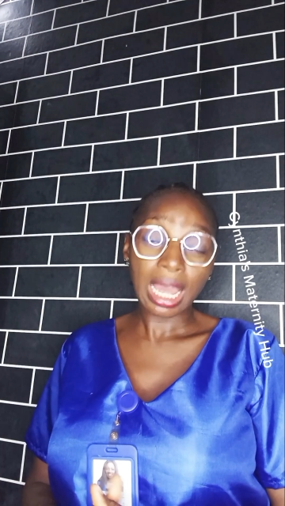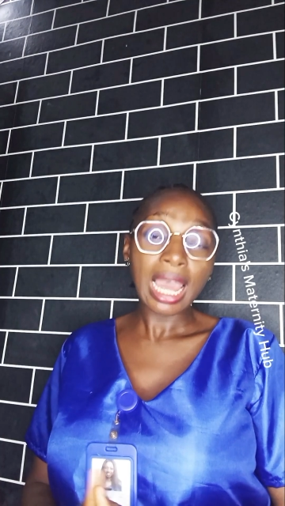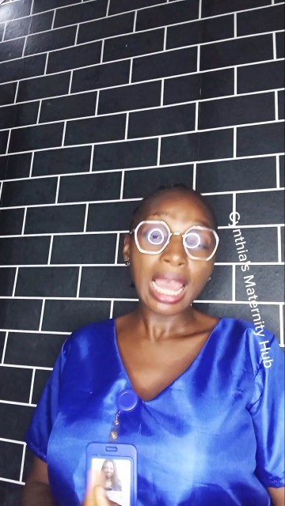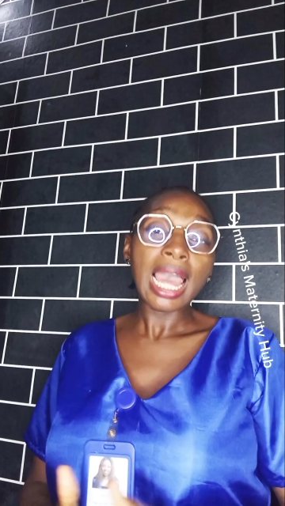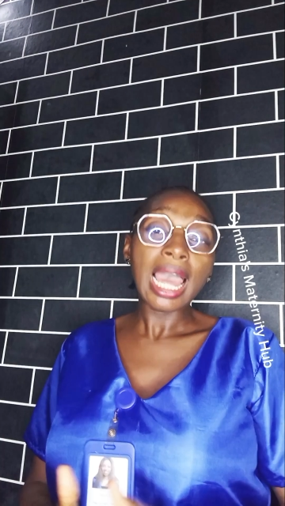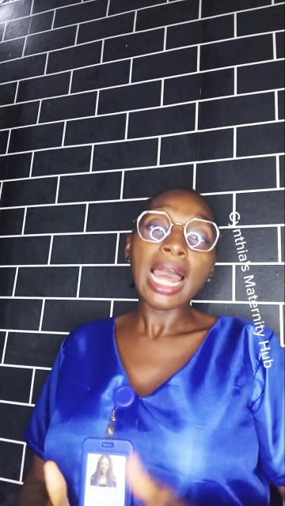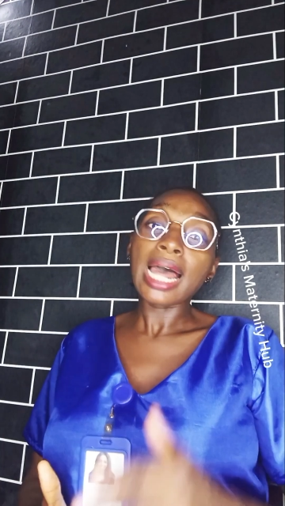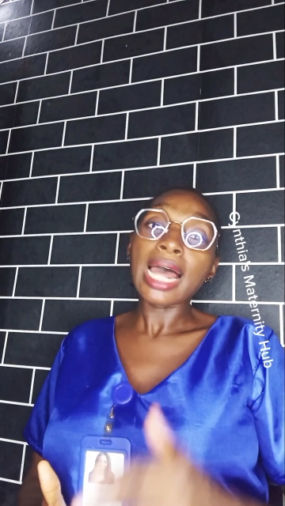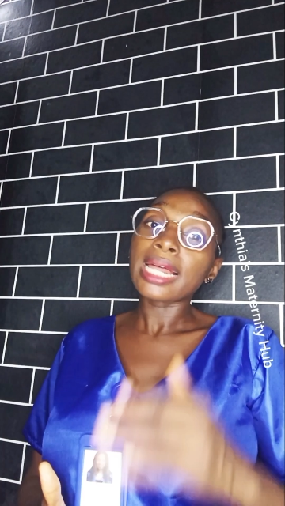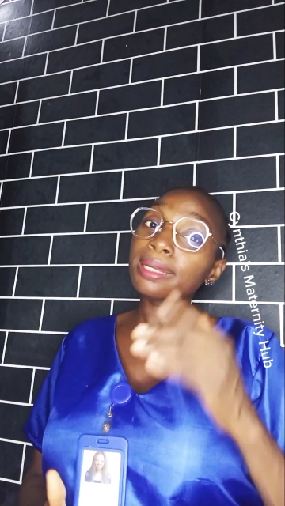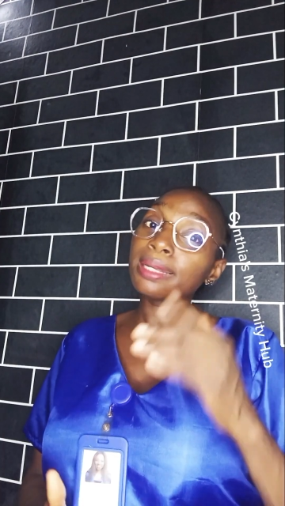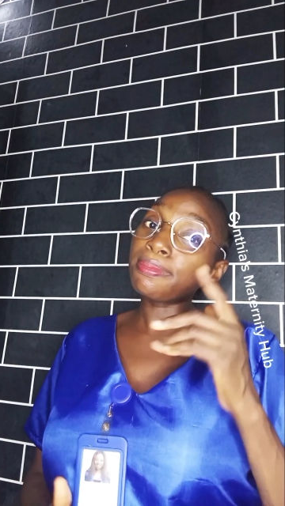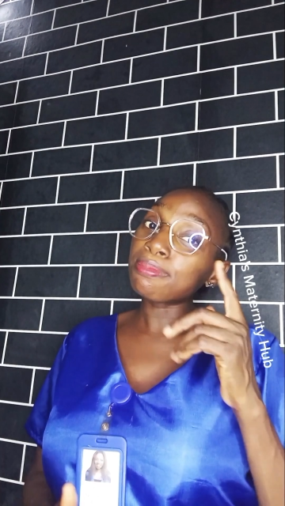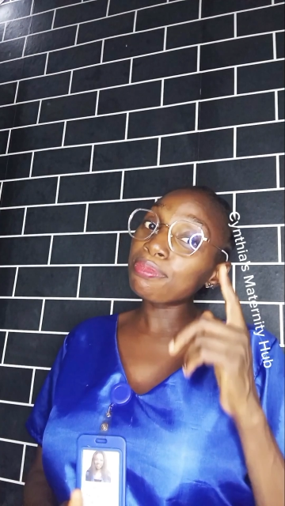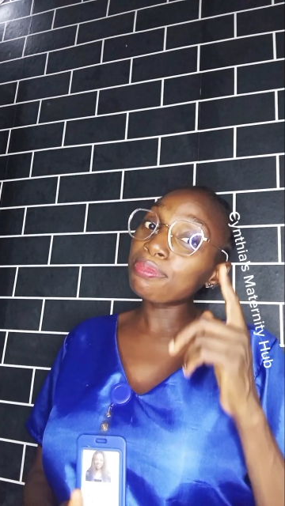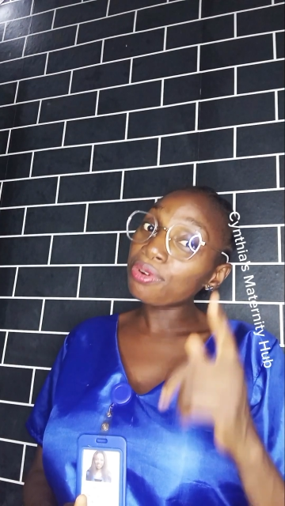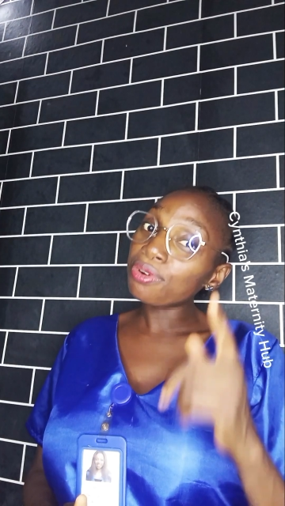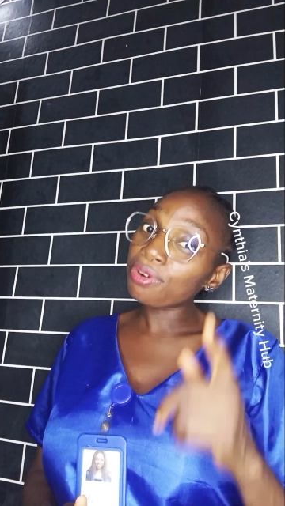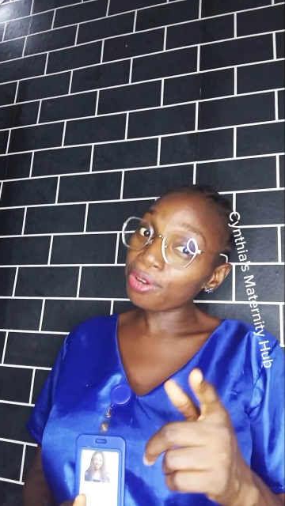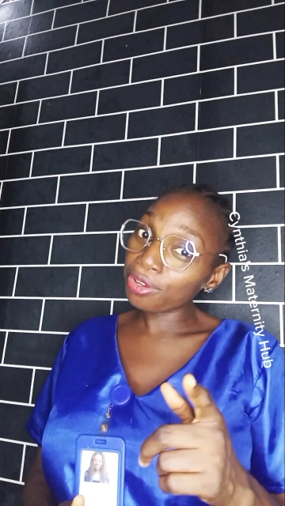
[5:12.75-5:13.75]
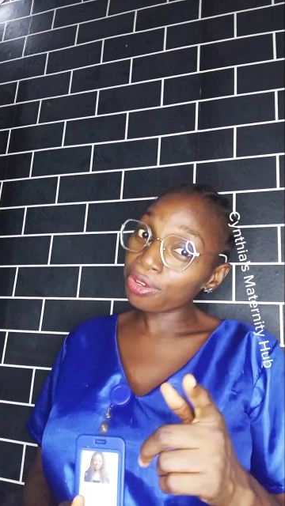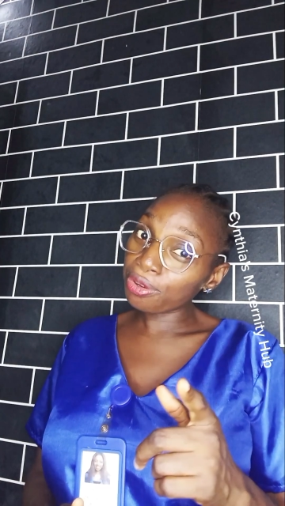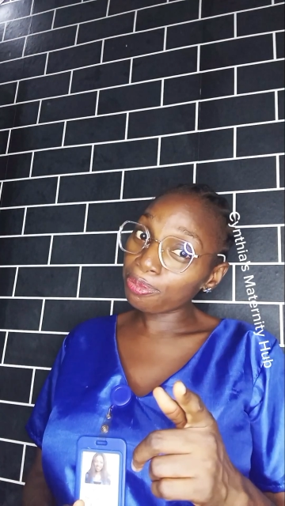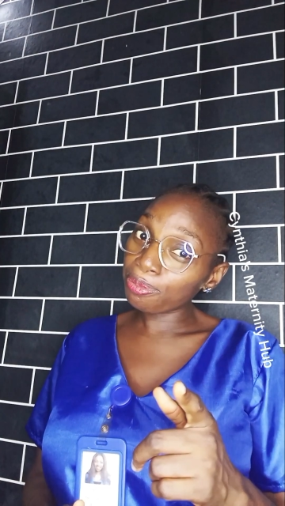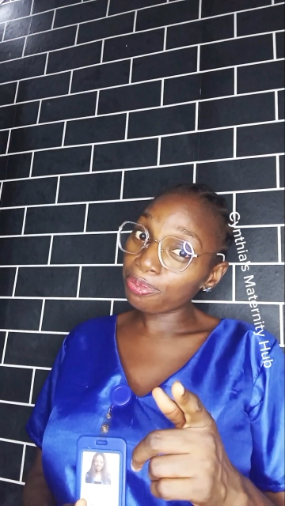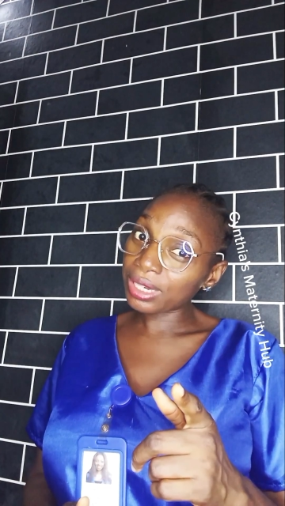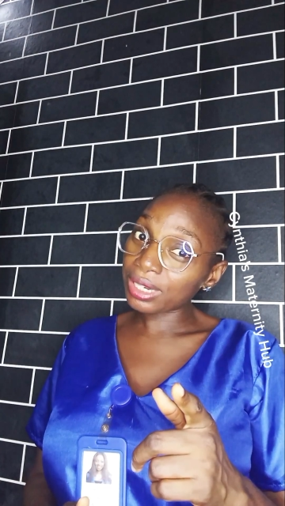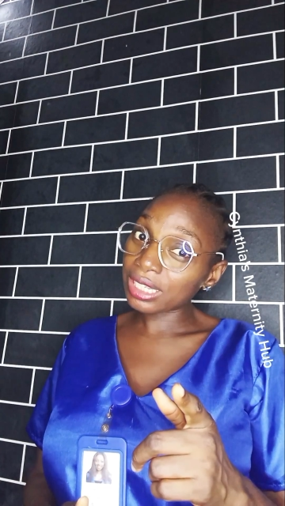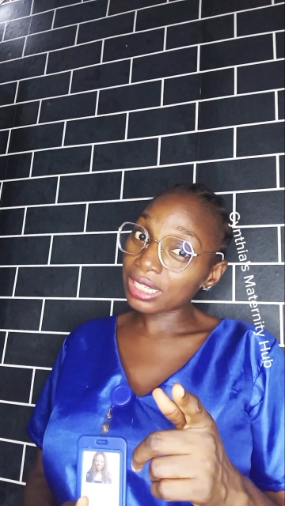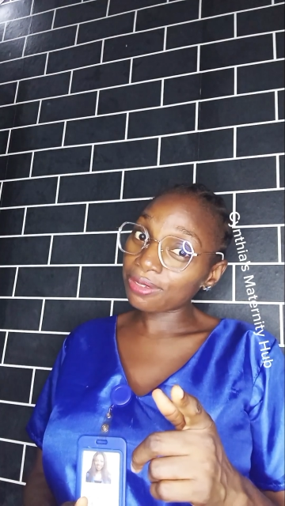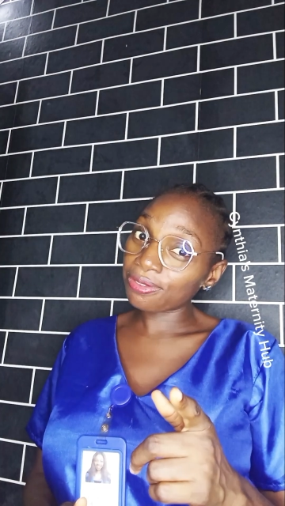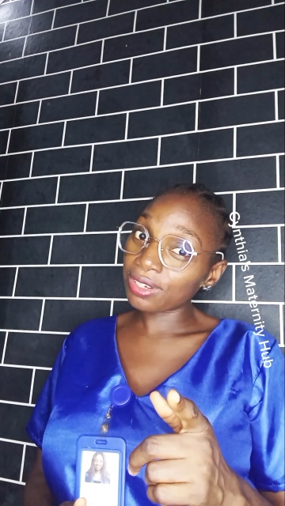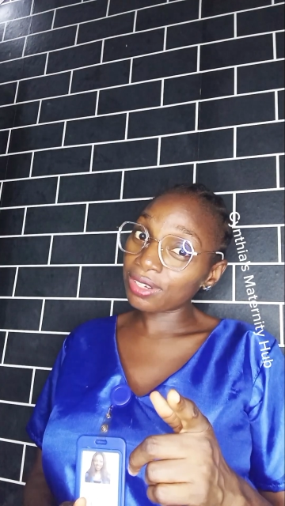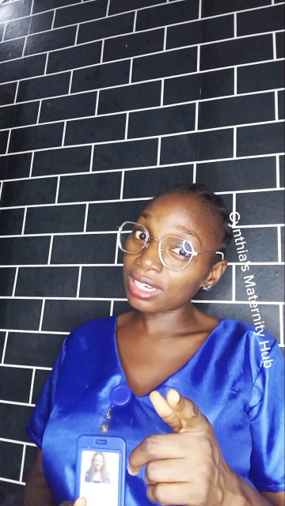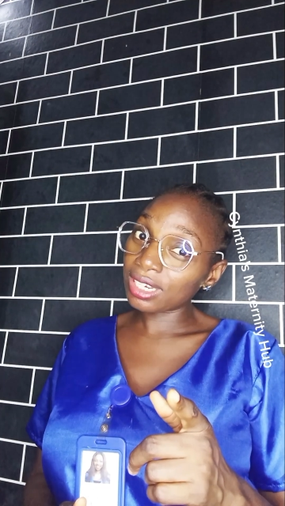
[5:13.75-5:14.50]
The more you breastfeed,